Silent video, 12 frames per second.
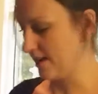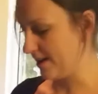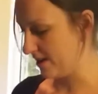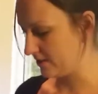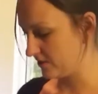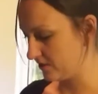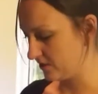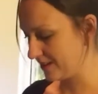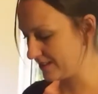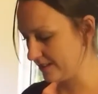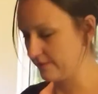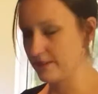Uh, to
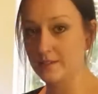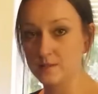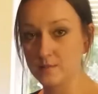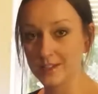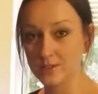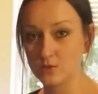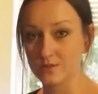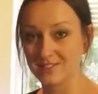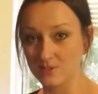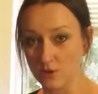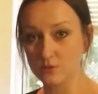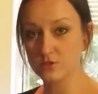cut it, we have to make sure
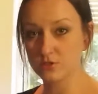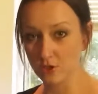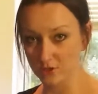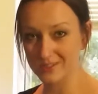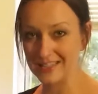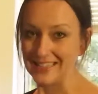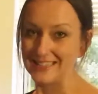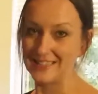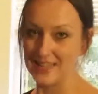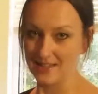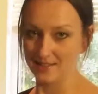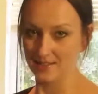it's not totally
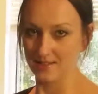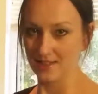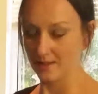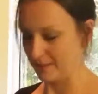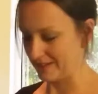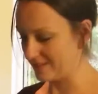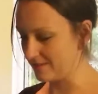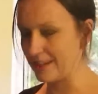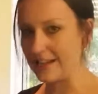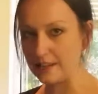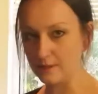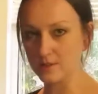set, but still
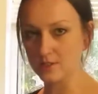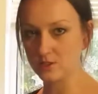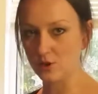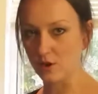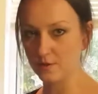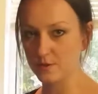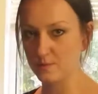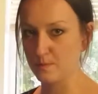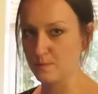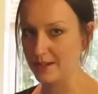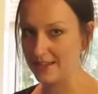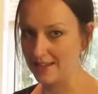a little bit soft,
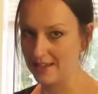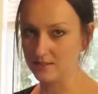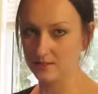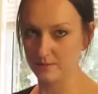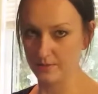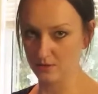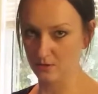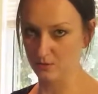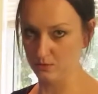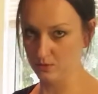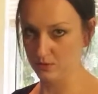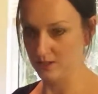but it has to be
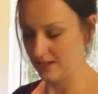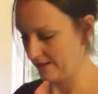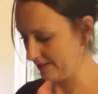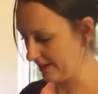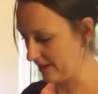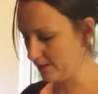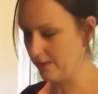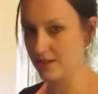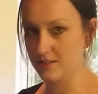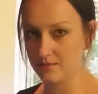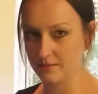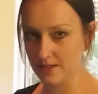cold.
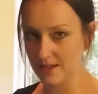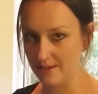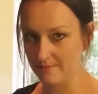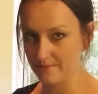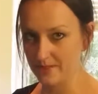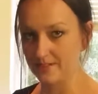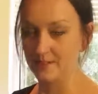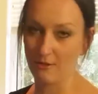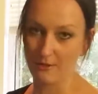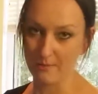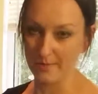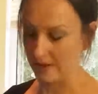Otherwise, um, it's still
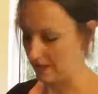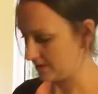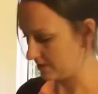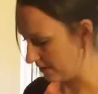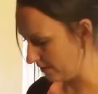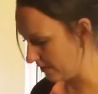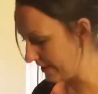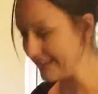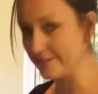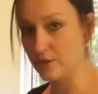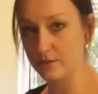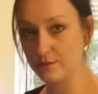going to burn. So I'm going to
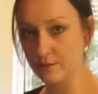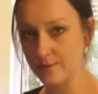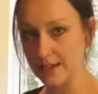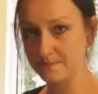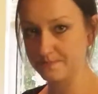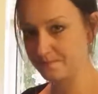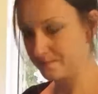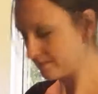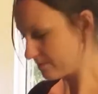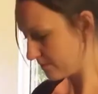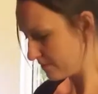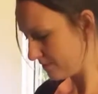leave it on for a bit,
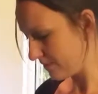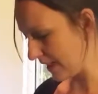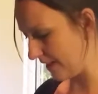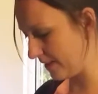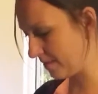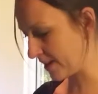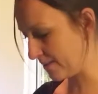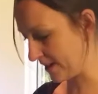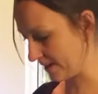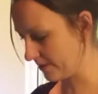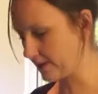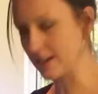and then we'll come
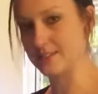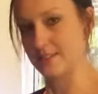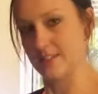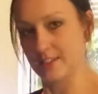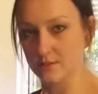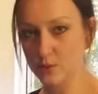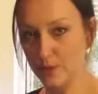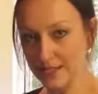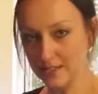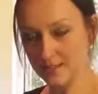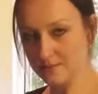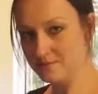back and cut it in the little squares.